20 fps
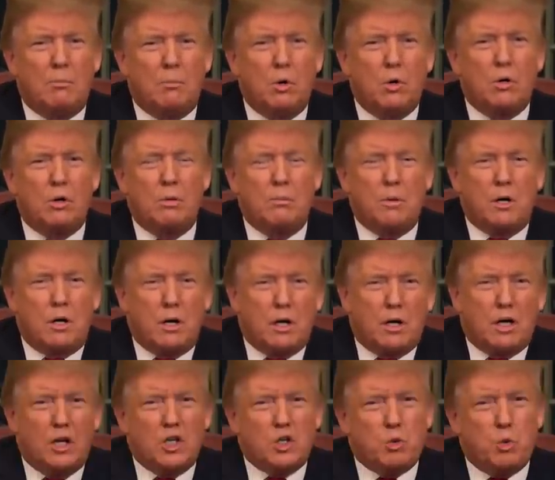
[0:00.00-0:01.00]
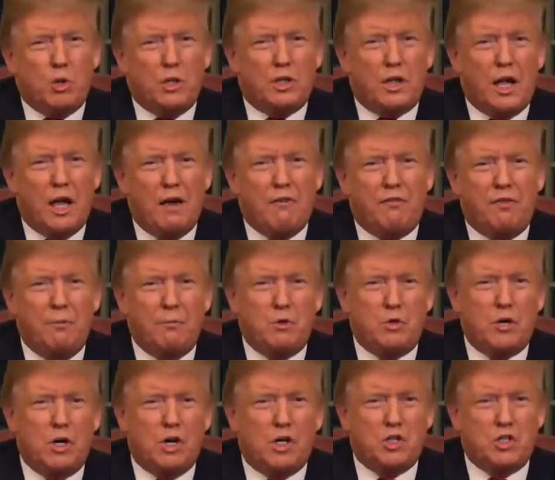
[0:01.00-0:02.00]
More Americans will die from
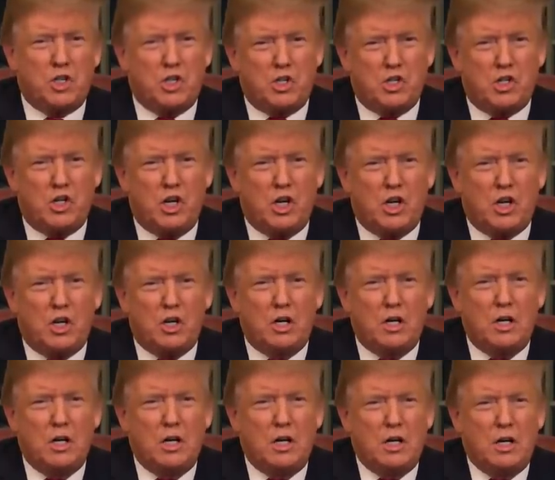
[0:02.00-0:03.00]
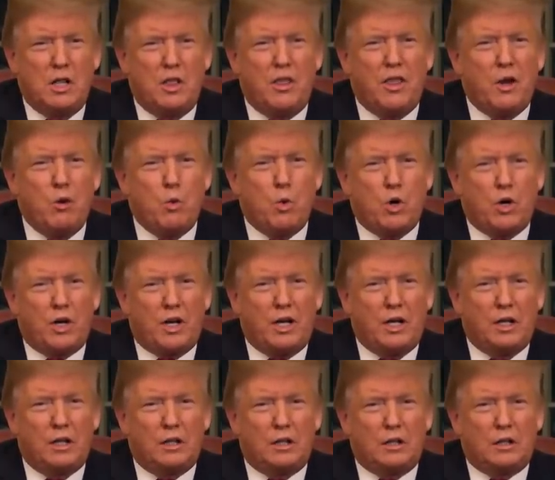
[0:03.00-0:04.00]
drugs this year than were
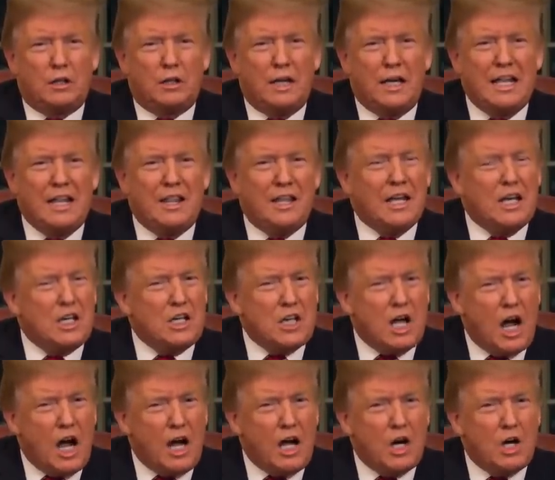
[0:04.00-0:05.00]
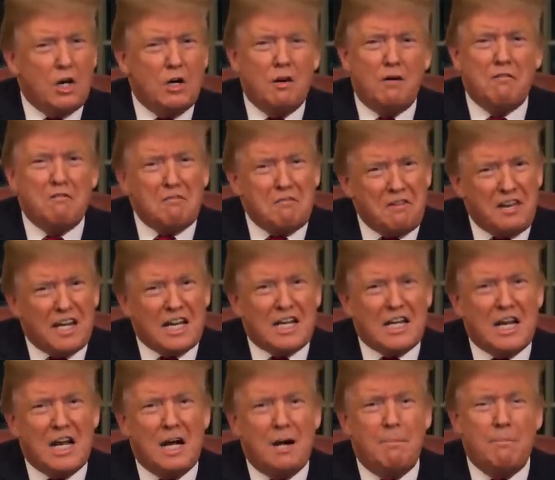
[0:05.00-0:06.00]
killed in the entire
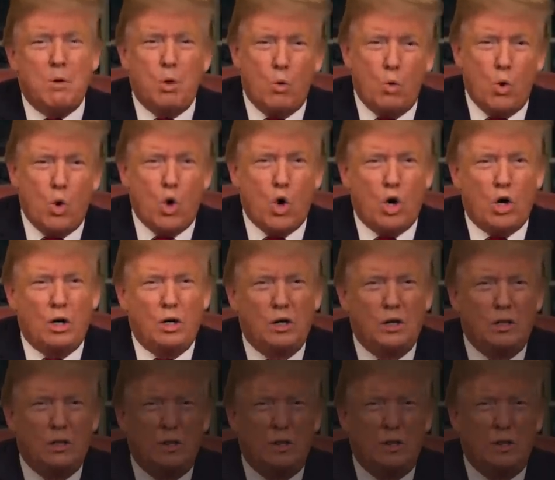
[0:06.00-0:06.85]
Vietnam War.